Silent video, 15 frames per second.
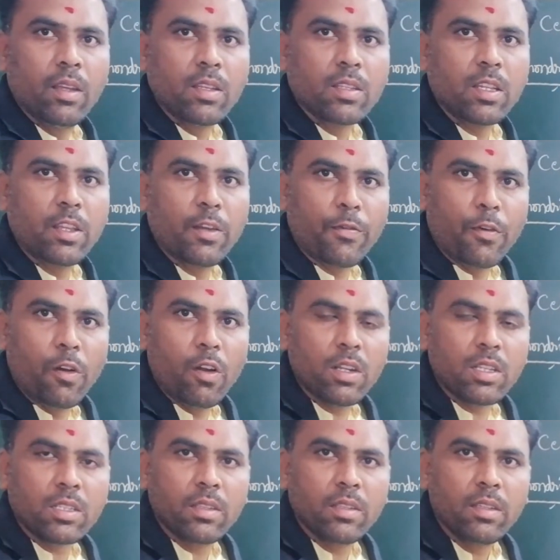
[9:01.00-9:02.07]
So the
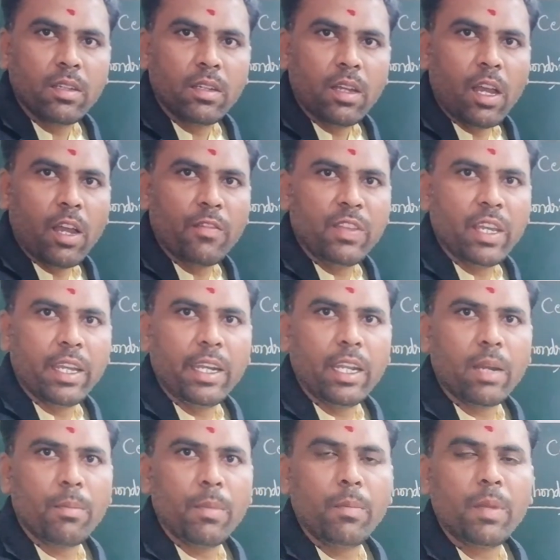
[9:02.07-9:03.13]
folds of the
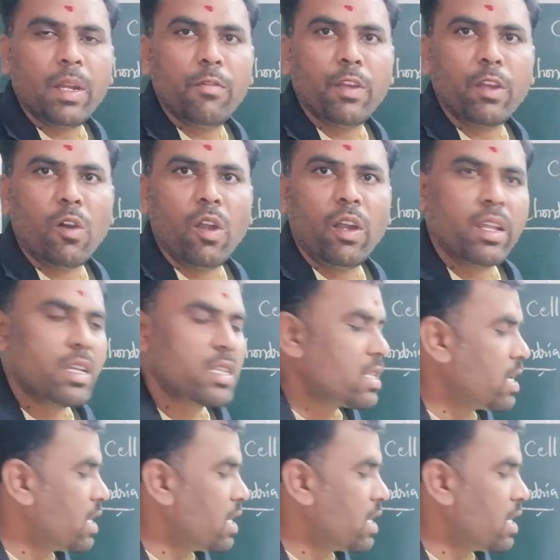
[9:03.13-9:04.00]
inner membrane, we call it as